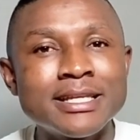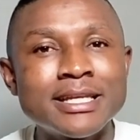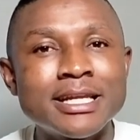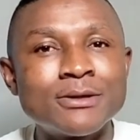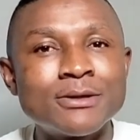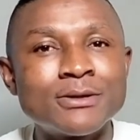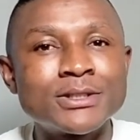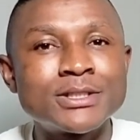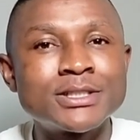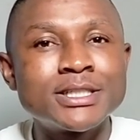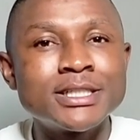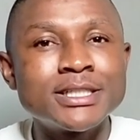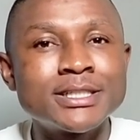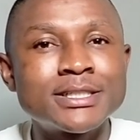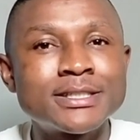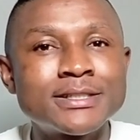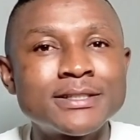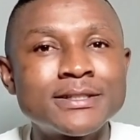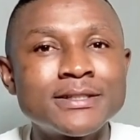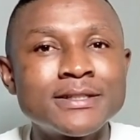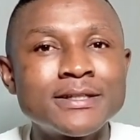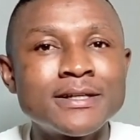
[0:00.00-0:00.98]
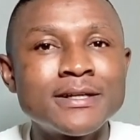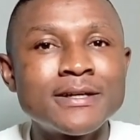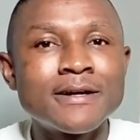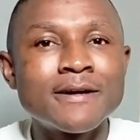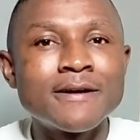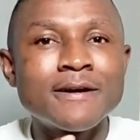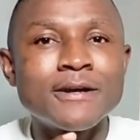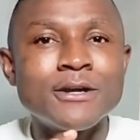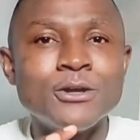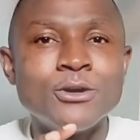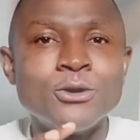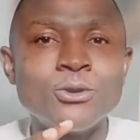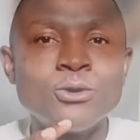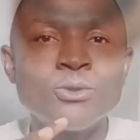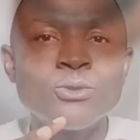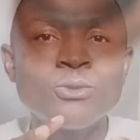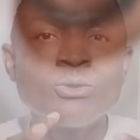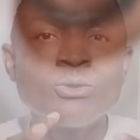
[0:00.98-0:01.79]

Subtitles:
there is this, you know,